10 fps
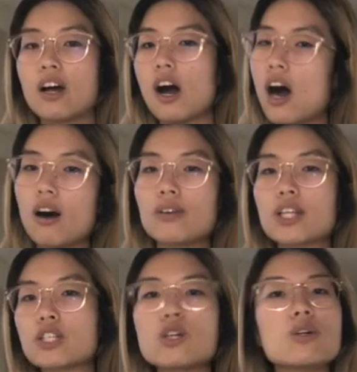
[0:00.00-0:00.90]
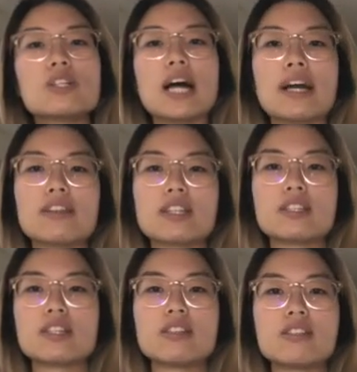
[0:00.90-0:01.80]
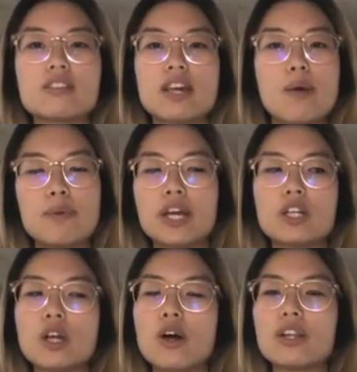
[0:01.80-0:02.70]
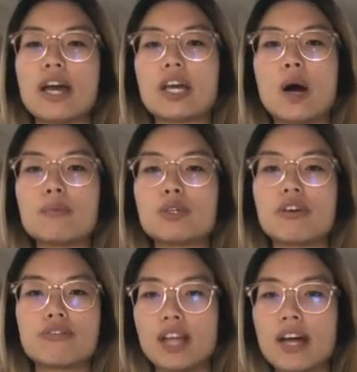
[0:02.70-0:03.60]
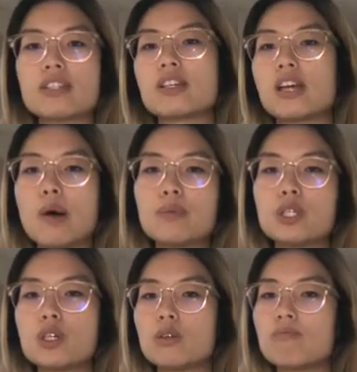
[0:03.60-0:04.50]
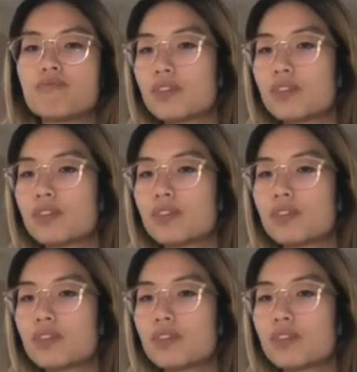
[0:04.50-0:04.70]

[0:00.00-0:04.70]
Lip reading: oh, that's cool, like this is, yeah, being alone like helps you reflect and helps you